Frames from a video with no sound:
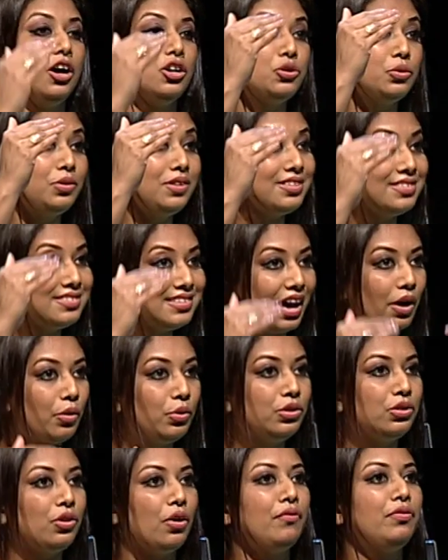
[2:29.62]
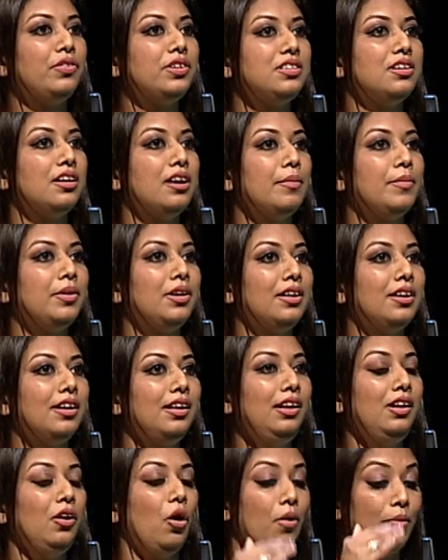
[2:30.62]
to the south of the terminal
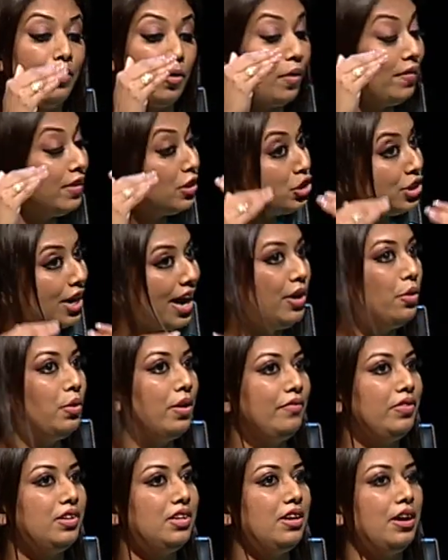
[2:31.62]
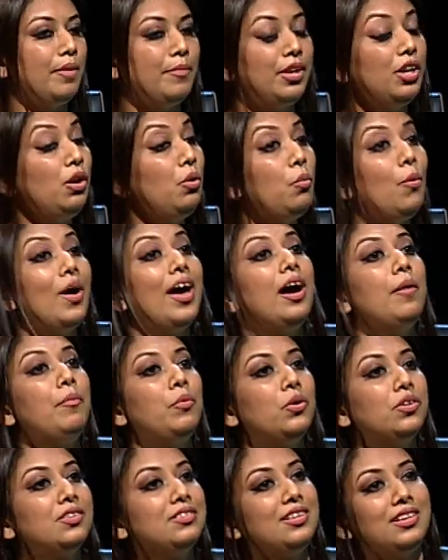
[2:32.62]
or the shadow of the terminal where
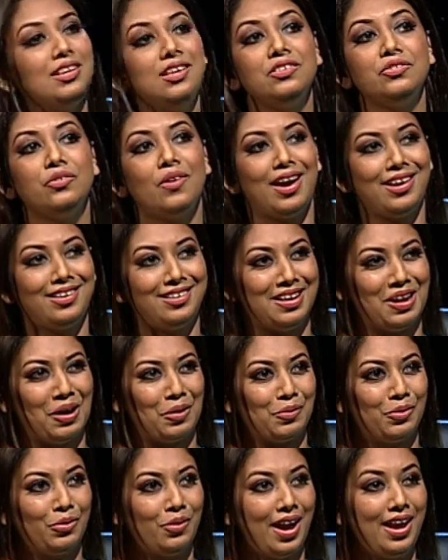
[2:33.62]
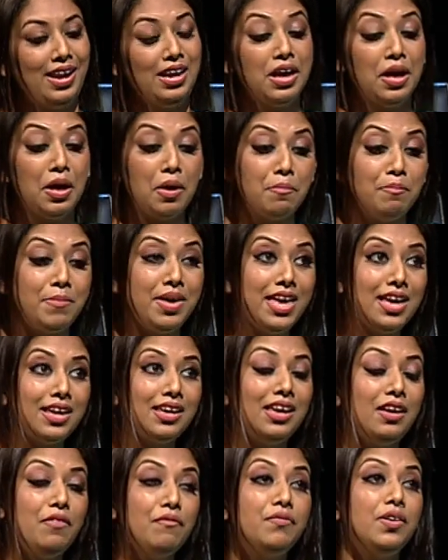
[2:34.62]
Port City is right now, right,
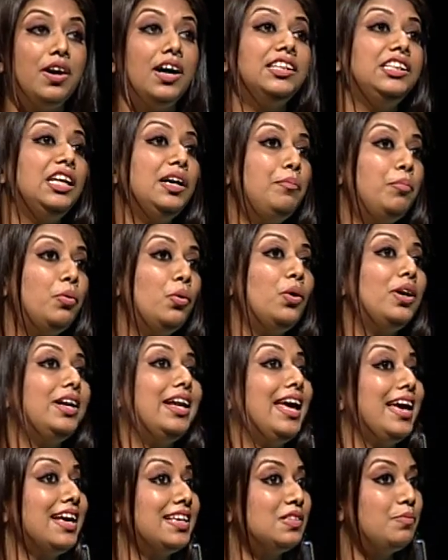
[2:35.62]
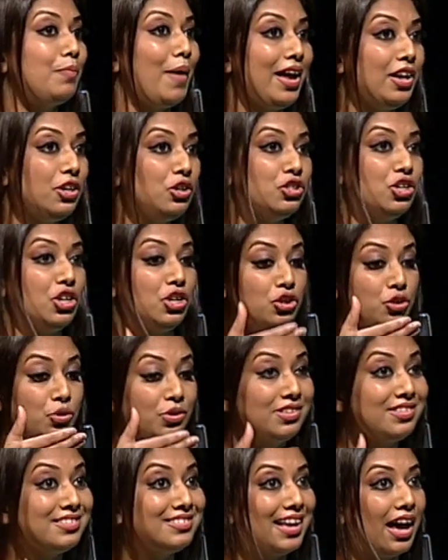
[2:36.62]
making further port expansion to
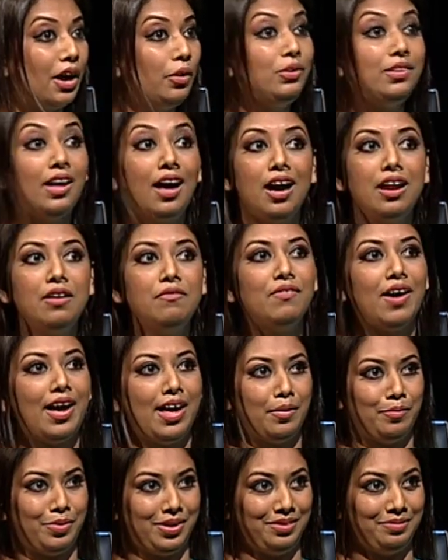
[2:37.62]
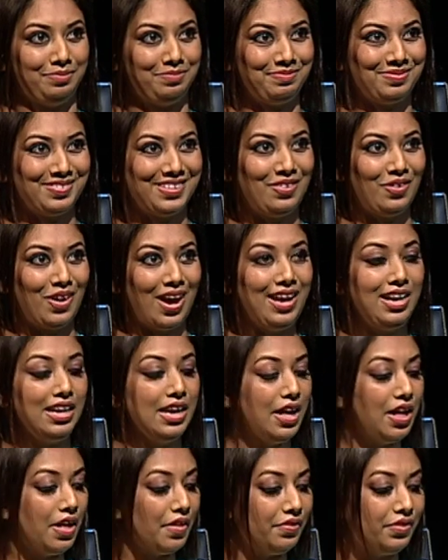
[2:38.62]
the south unviable. Okay. Right?
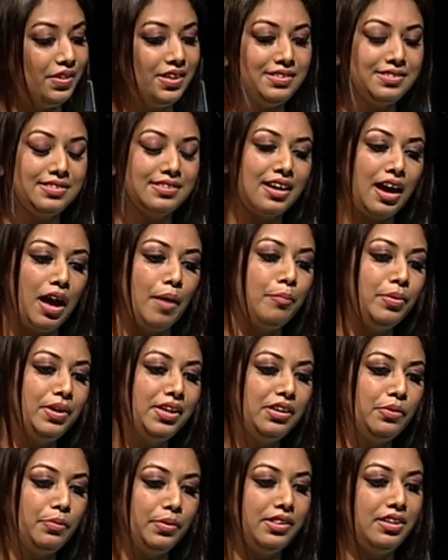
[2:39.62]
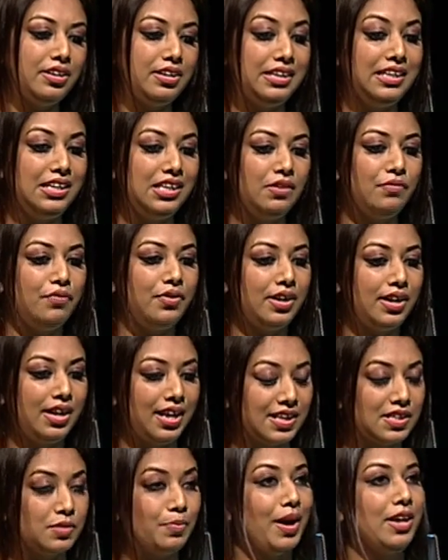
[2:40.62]
This, coupled with the need for an
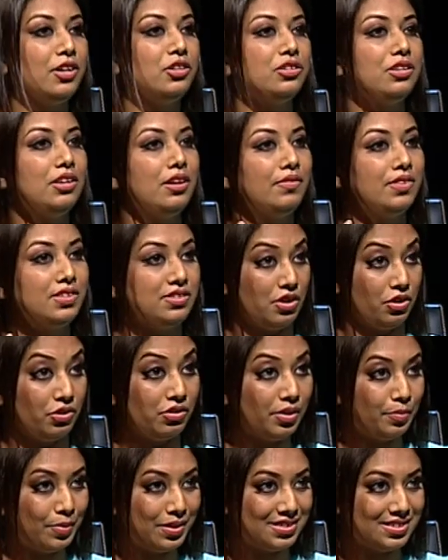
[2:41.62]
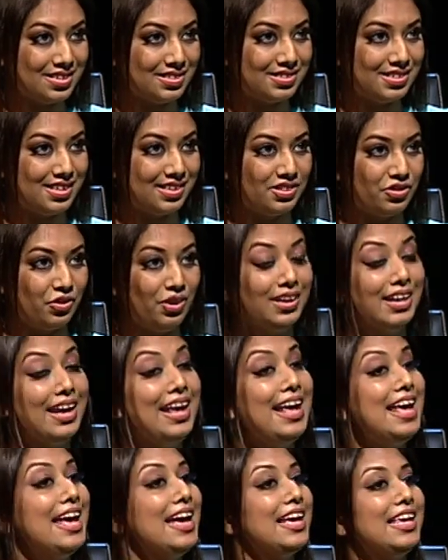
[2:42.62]
expansion of the central business district,
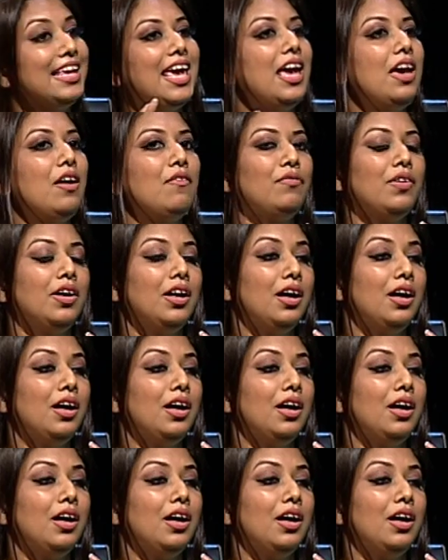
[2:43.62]
gave